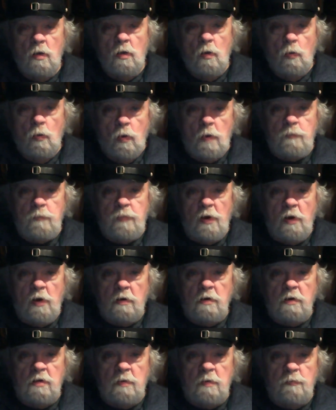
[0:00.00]
What part
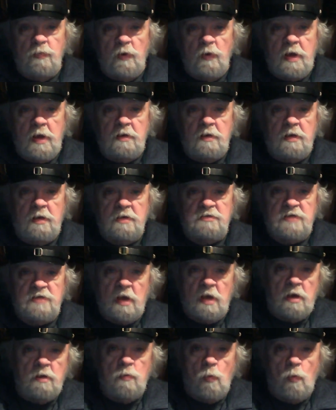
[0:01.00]
of the brain gets
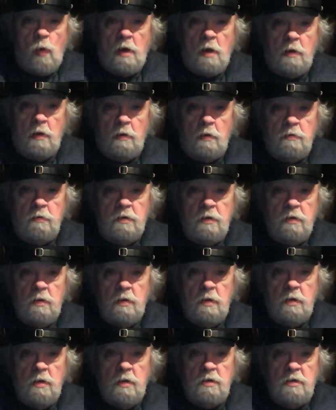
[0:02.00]
unwired
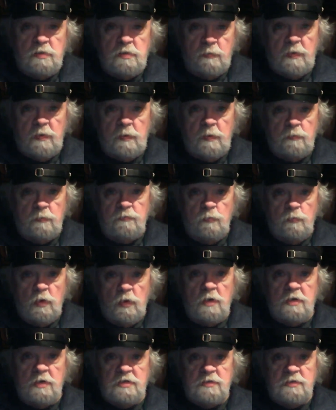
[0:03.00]
to be
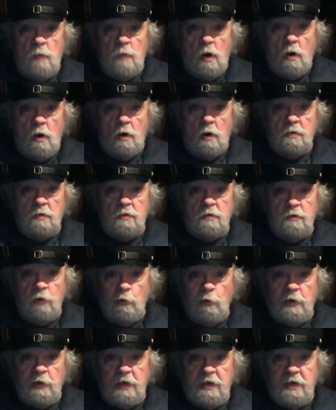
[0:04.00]
really smart,
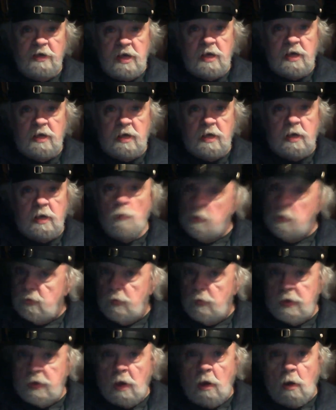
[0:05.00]
nerdy, geeky, which
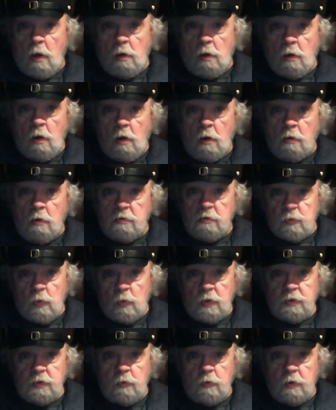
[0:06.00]
we all are to
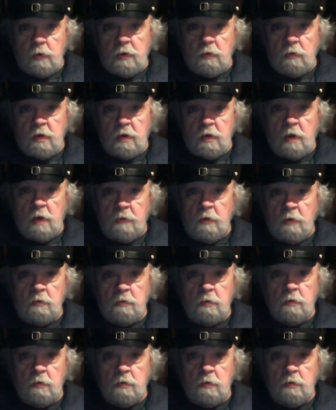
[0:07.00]
one degree or another?